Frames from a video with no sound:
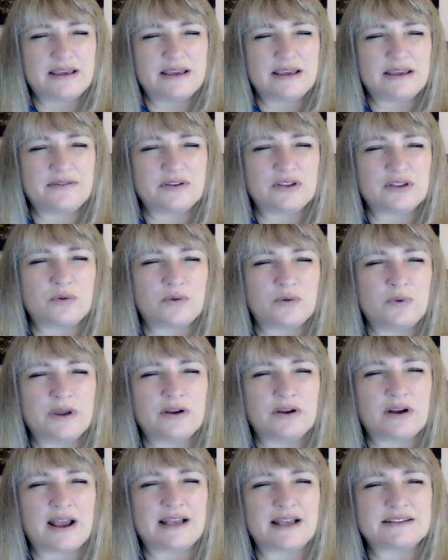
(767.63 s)
even though we
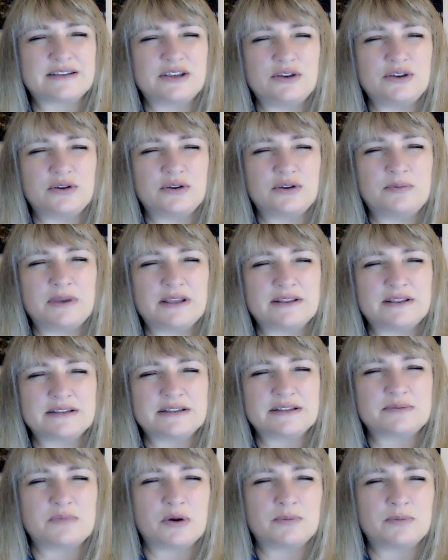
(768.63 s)
are asking you to be in
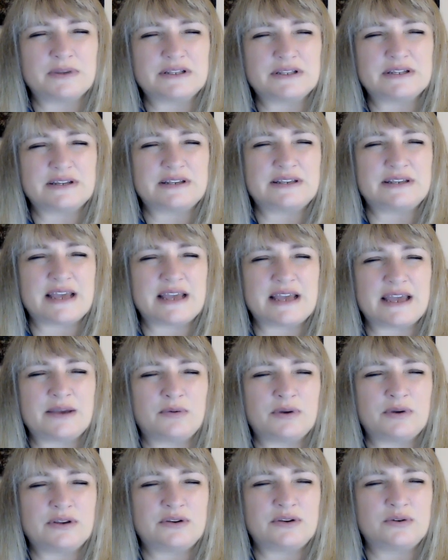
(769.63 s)
this moment today,
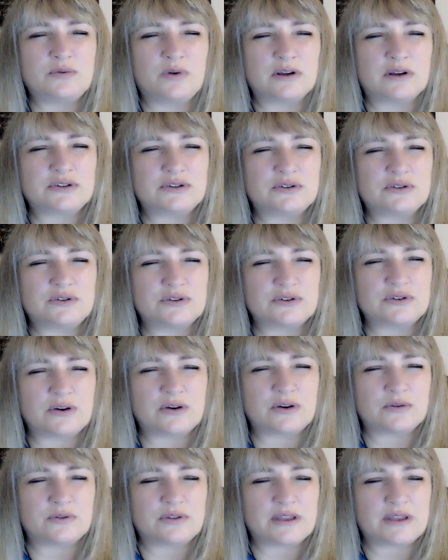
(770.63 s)
we do want you to
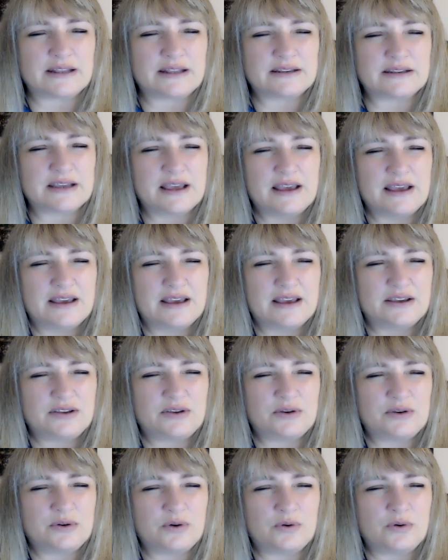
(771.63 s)
know that
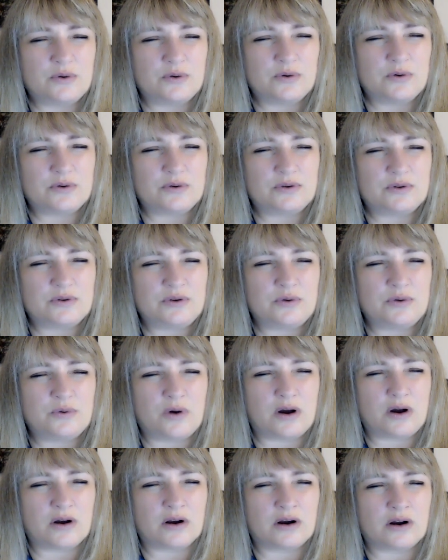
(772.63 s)
you
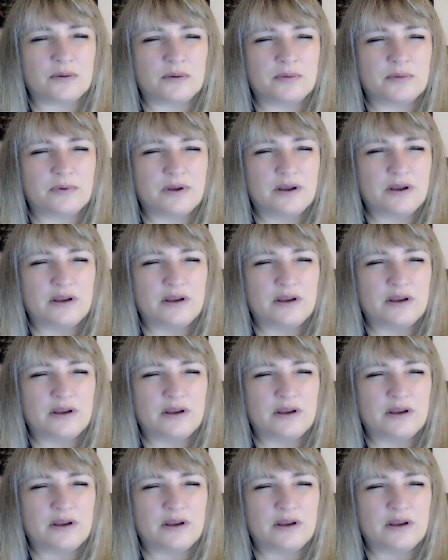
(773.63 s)
are